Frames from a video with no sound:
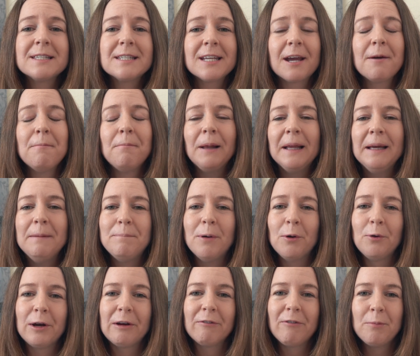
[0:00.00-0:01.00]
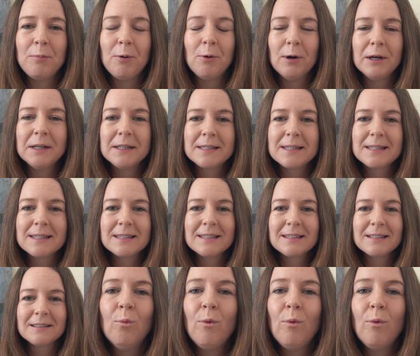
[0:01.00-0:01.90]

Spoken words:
to complete building reports.